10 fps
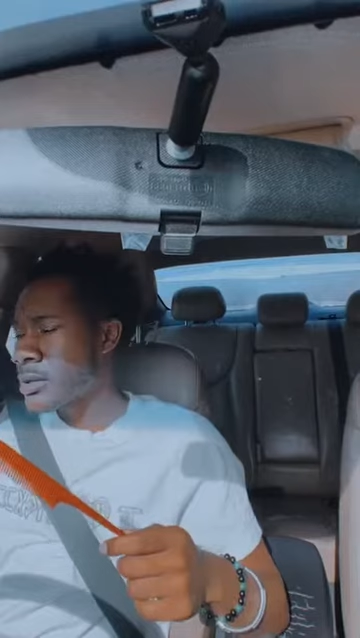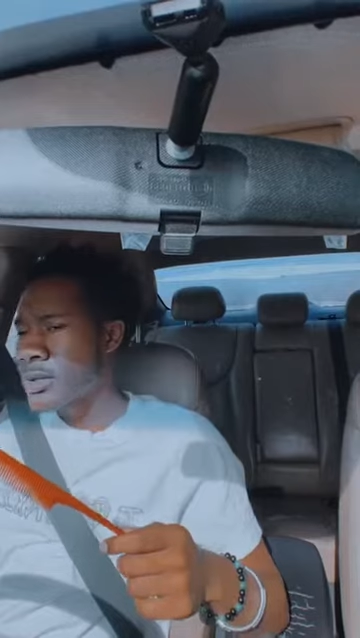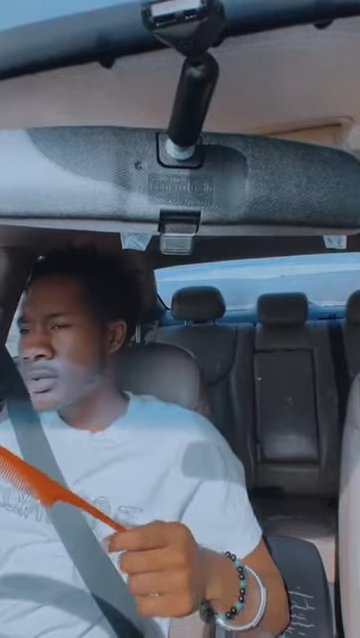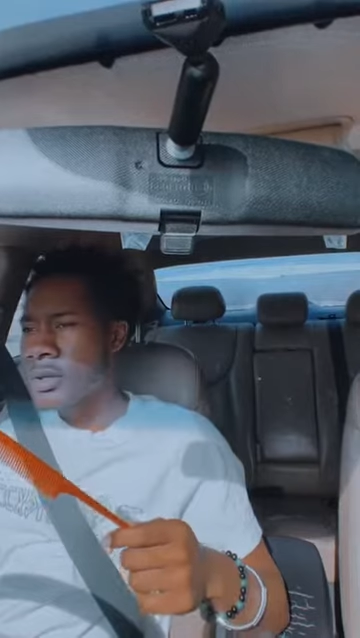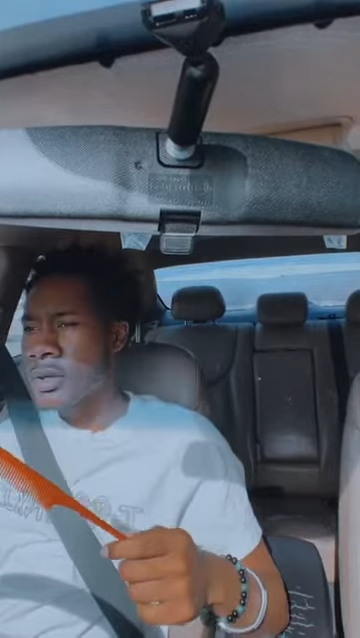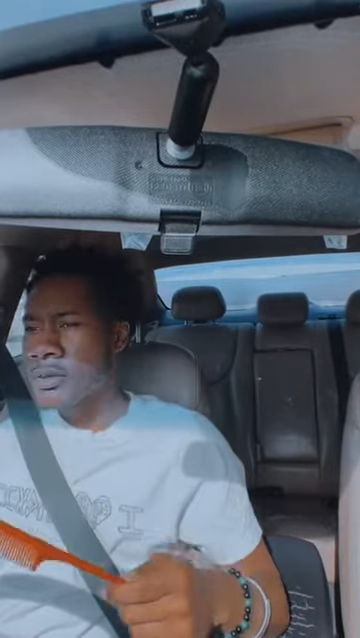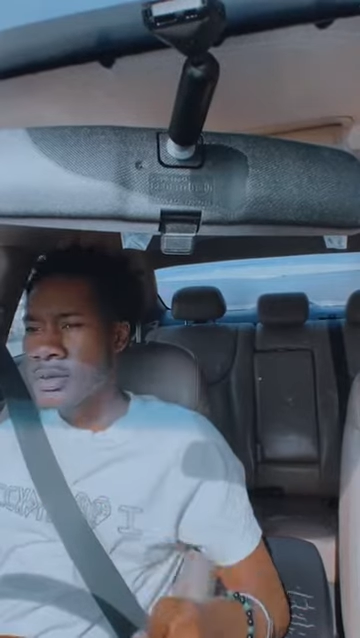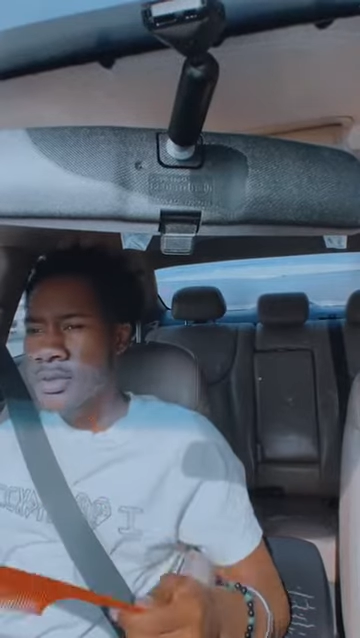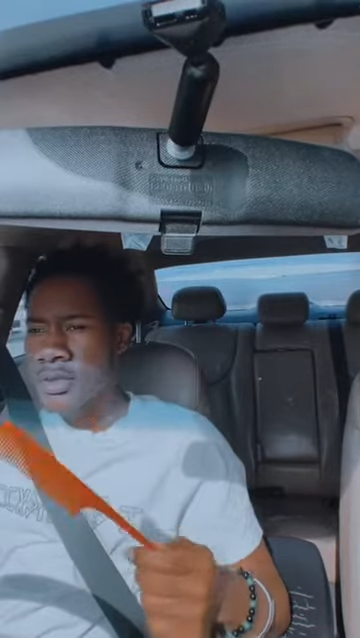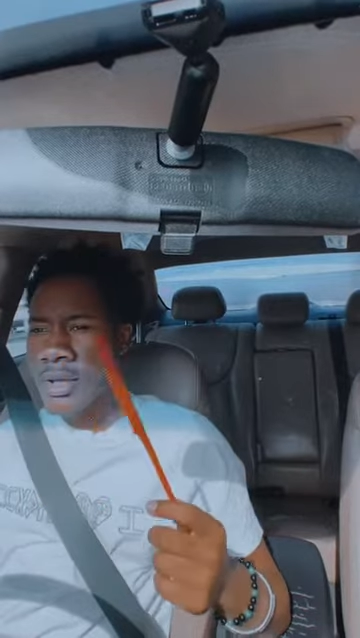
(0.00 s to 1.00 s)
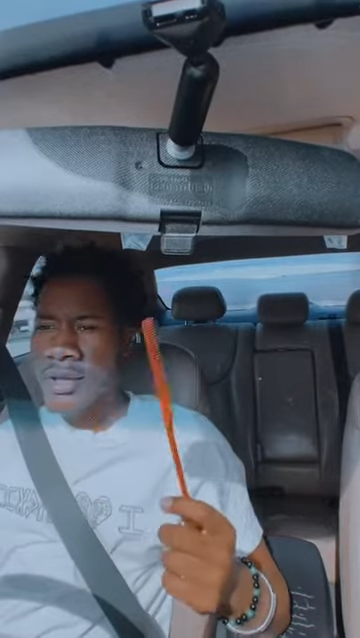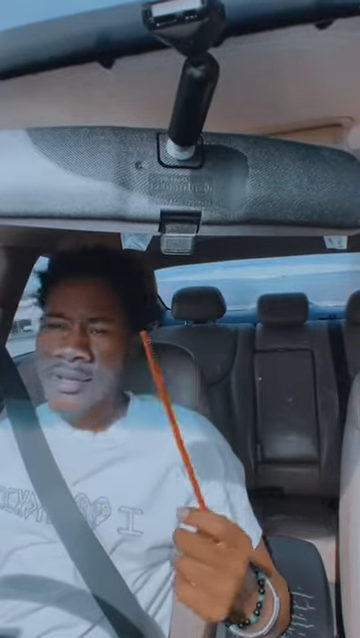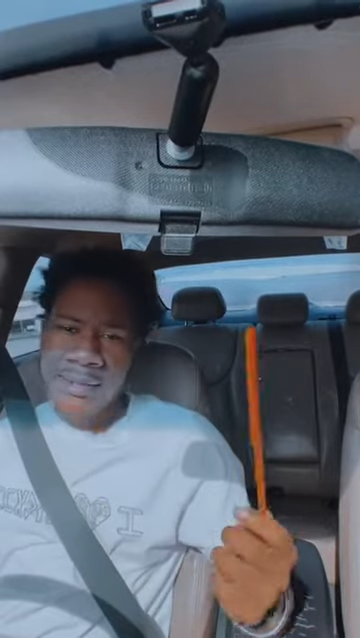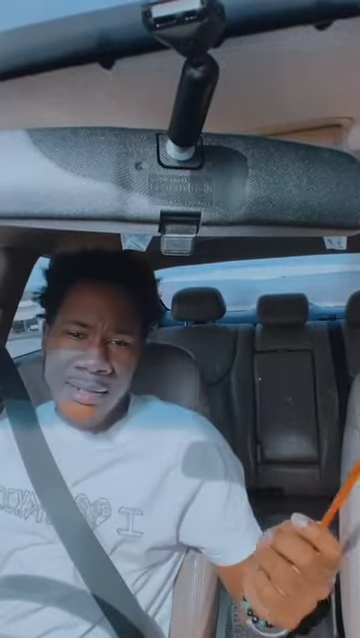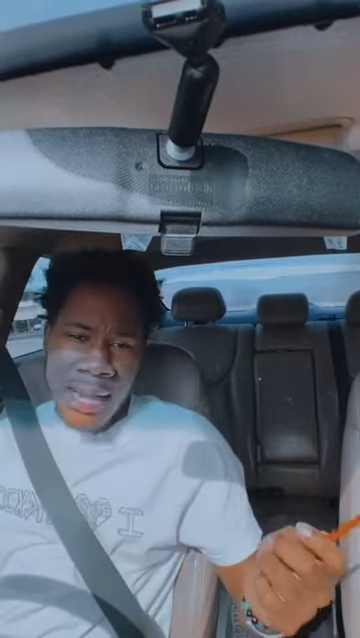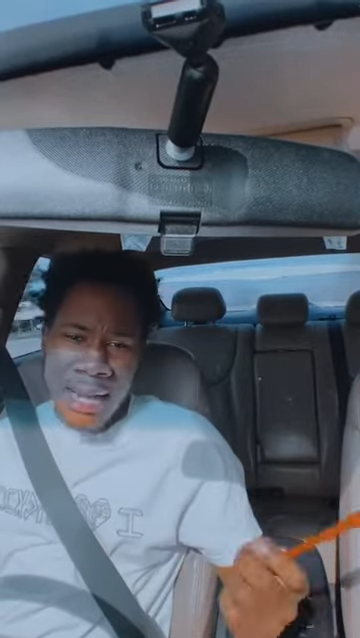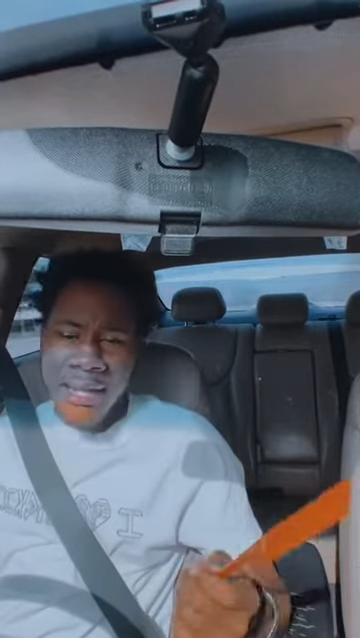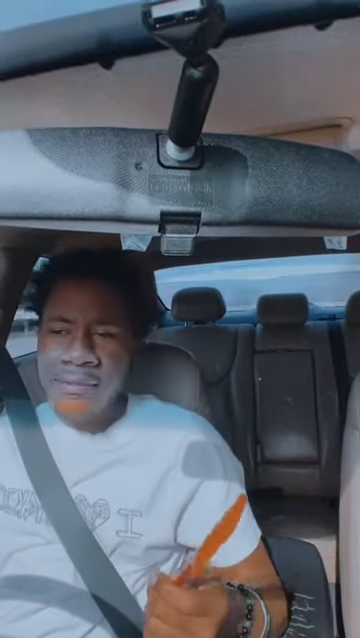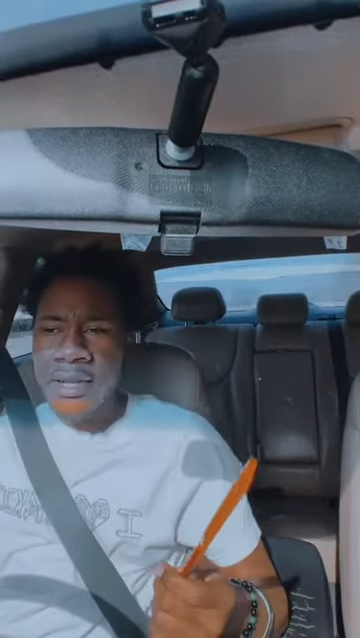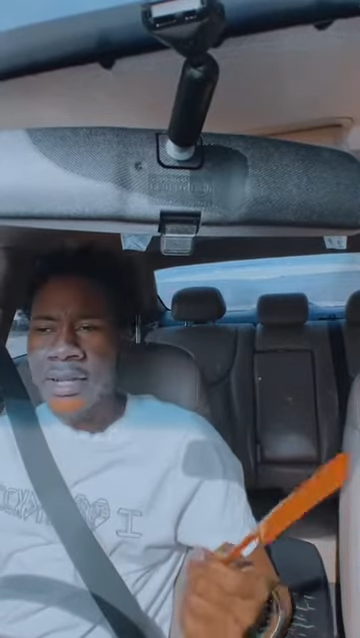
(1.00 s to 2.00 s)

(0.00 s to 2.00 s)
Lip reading: You know? And not even,